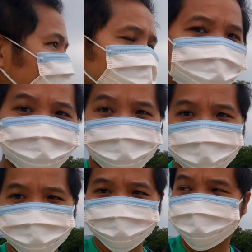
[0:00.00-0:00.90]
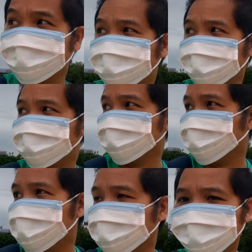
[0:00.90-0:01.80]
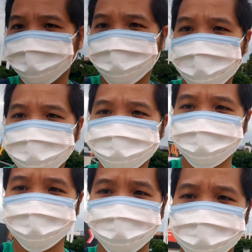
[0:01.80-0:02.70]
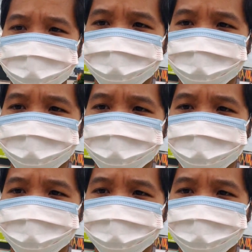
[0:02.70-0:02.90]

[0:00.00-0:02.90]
it can be less constrictive without all the walls here.